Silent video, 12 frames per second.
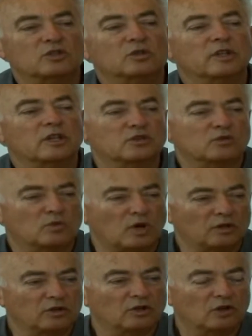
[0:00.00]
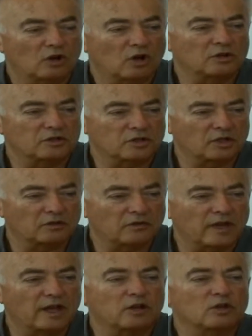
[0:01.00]
So there is one constant
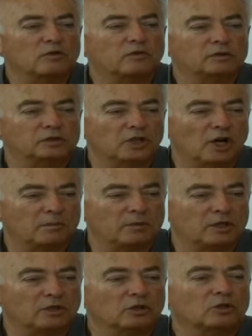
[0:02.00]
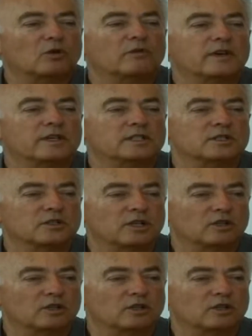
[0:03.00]
value for the updated covariance,